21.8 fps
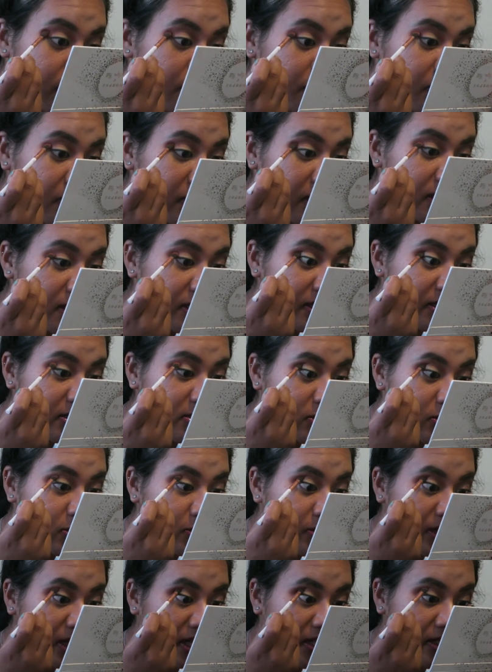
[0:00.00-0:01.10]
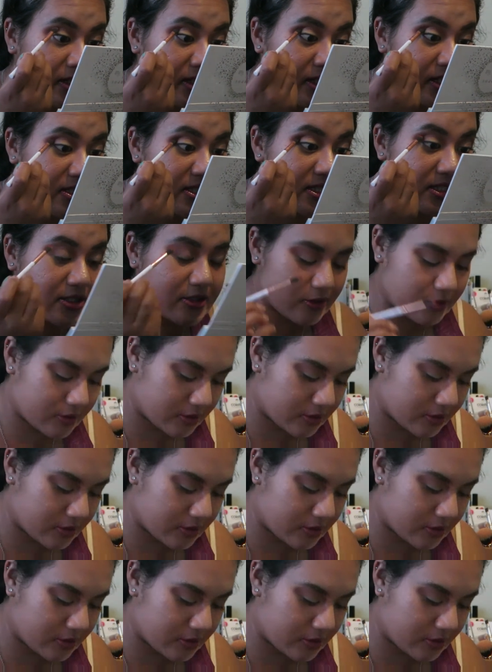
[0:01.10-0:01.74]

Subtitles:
But at least you had an idea